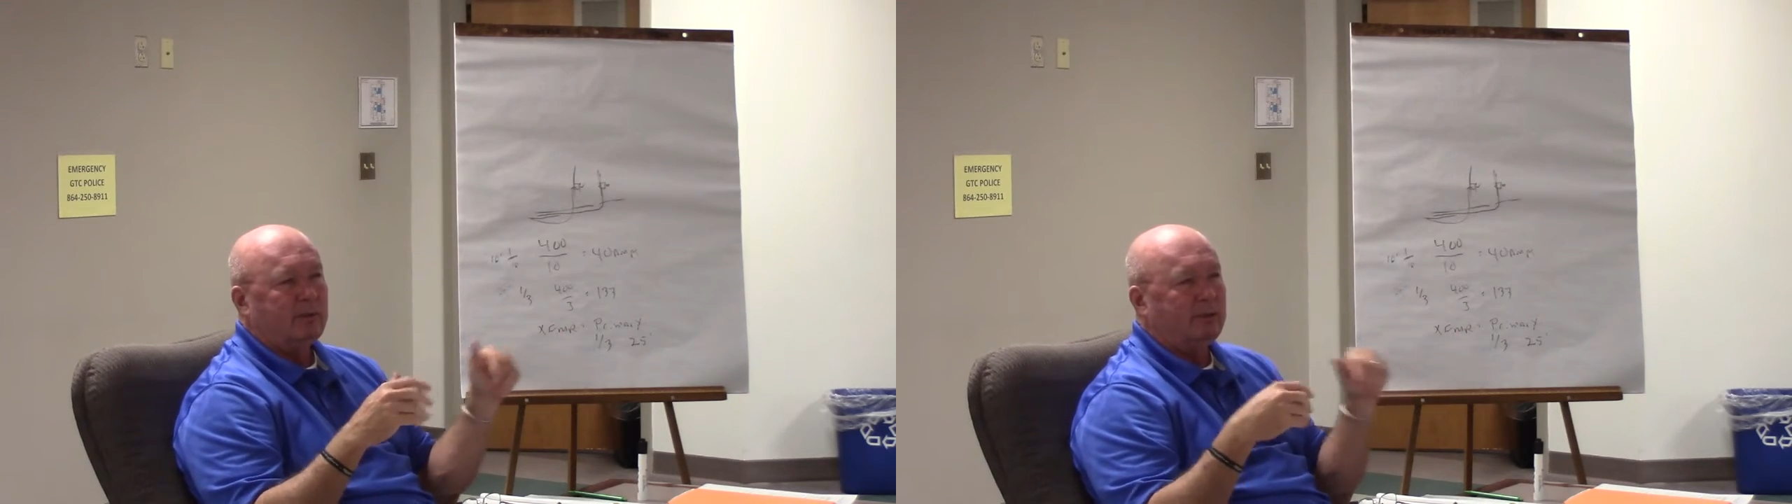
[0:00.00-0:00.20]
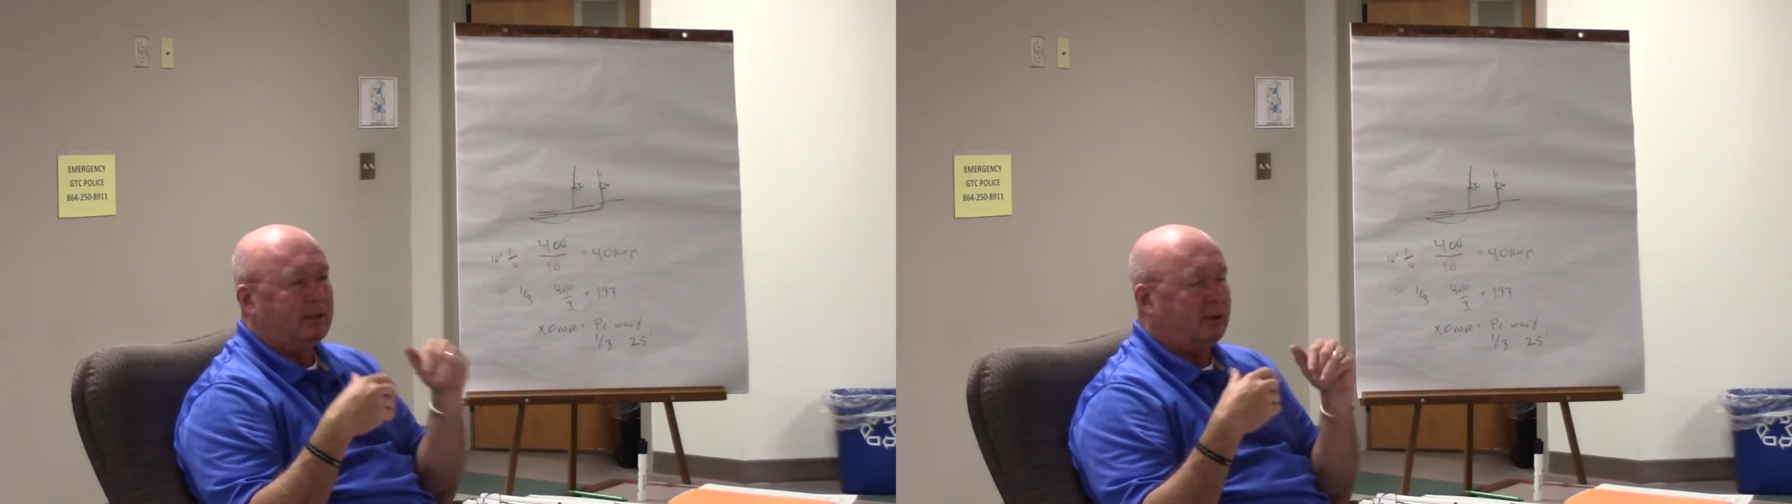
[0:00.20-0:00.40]

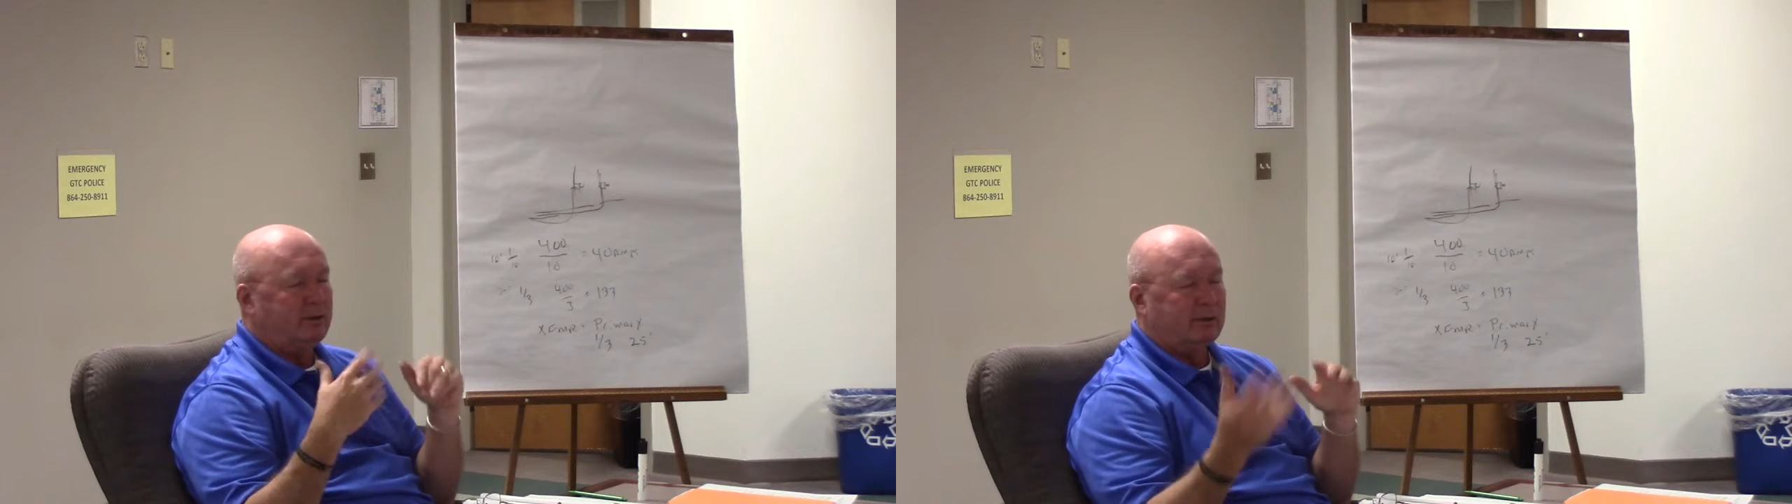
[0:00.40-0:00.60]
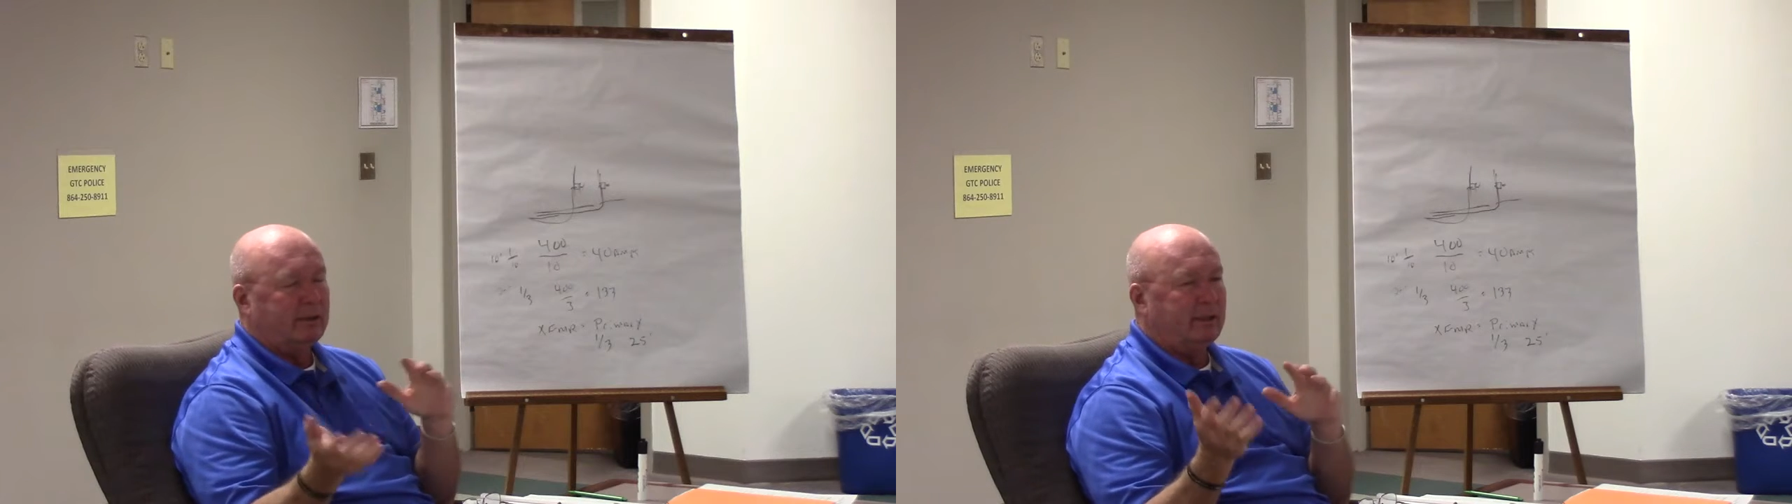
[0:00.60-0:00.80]
But
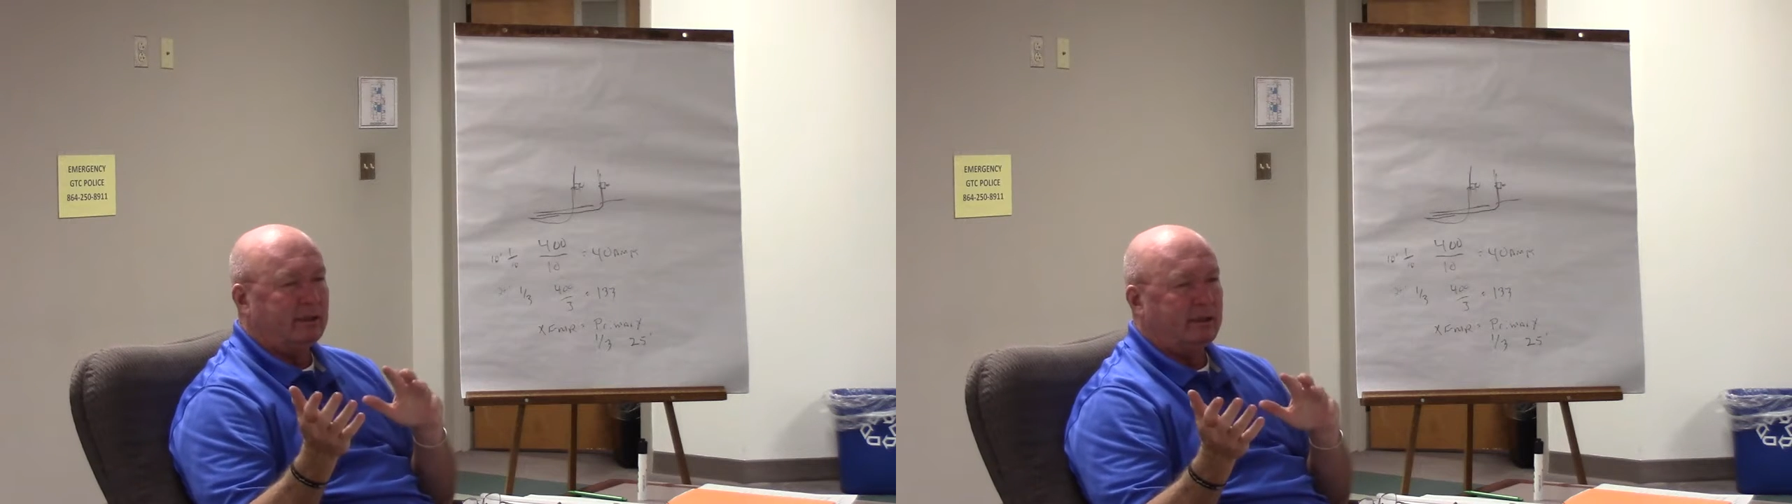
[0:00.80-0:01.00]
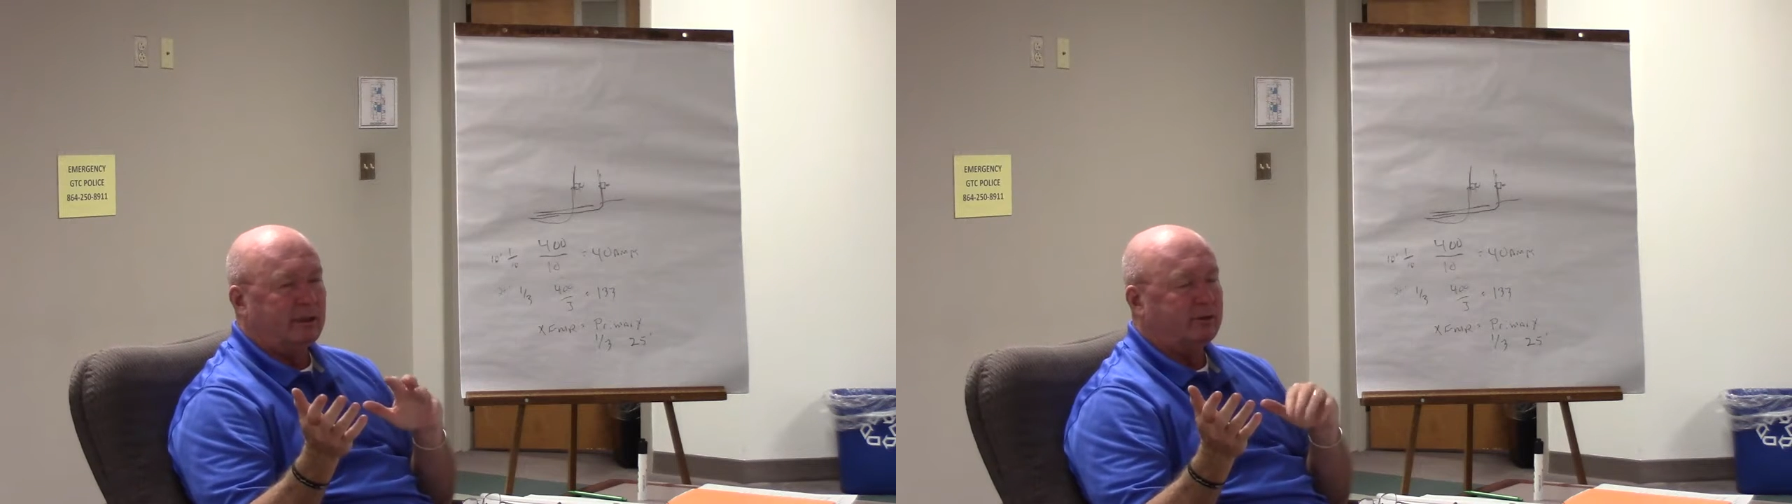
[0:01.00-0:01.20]
usually in
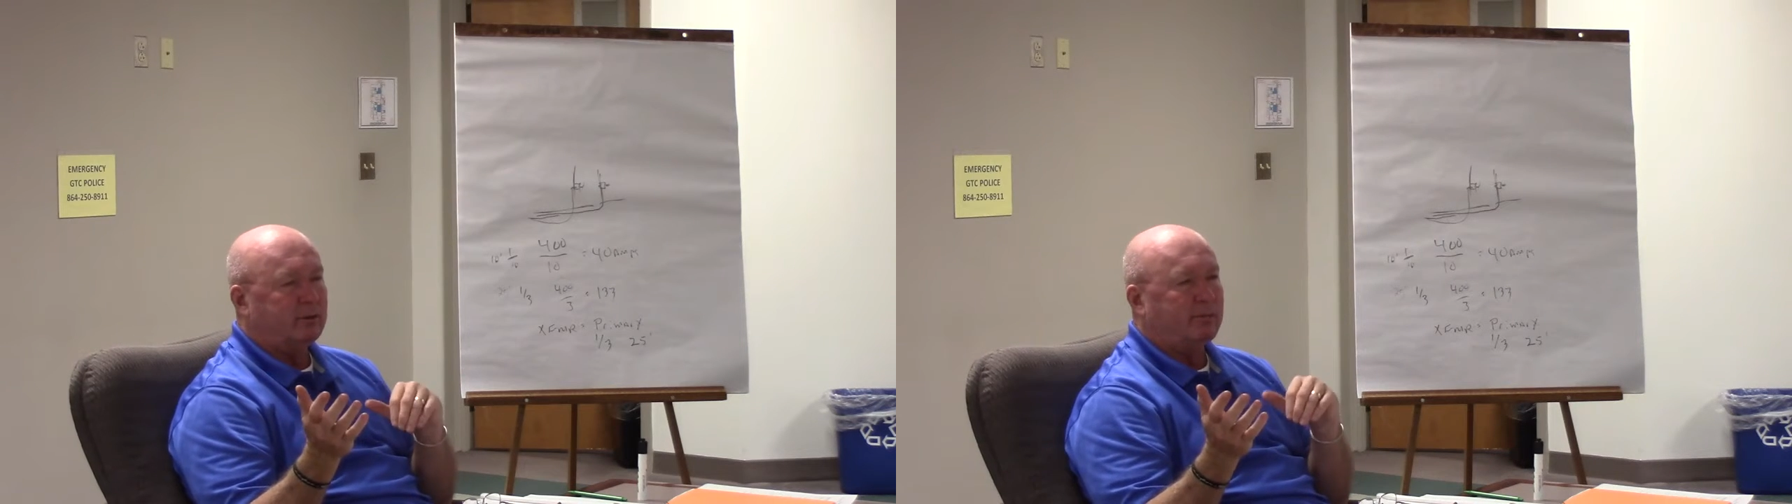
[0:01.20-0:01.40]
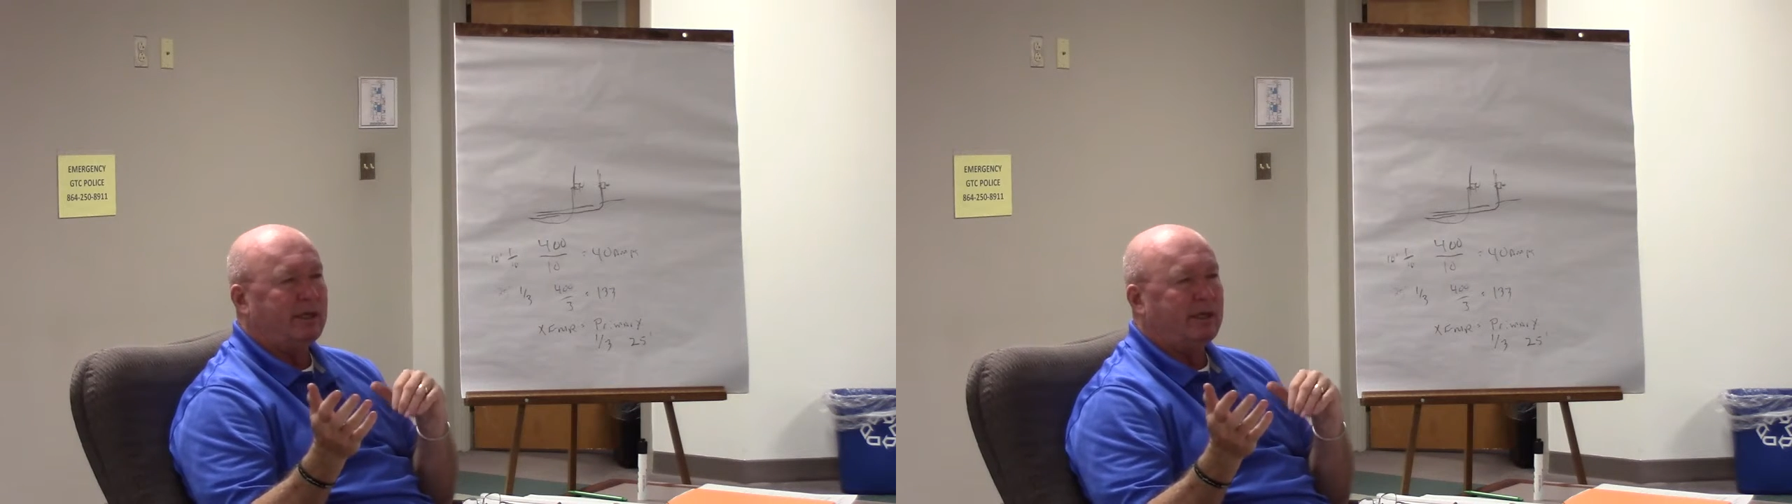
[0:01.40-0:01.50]
an industrial